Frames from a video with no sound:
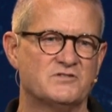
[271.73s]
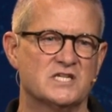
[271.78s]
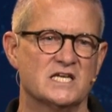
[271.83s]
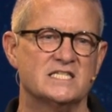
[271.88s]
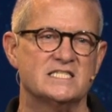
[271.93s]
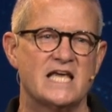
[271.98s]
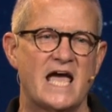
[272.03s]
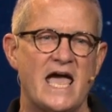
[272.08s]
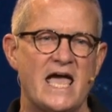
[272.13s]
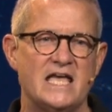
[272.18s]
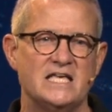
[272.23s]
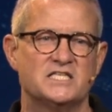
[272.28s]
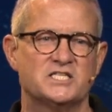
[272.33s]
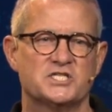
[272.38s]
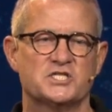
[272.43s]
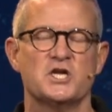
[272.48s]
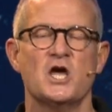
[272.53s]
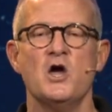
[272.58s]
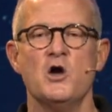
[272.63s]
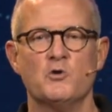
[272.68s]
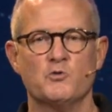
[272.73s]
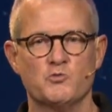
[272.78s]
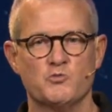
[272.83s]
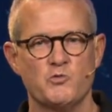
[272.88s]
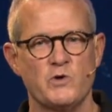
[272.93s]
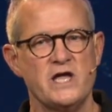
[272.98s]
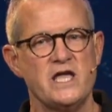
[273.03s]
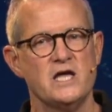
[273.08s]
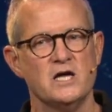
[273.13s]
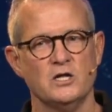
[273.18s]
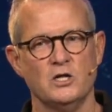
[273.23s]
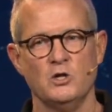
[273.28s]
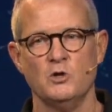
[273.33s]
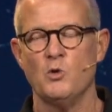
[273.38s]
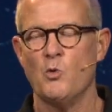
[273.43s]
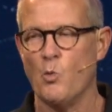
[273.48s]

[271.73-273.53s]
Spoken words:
to taste real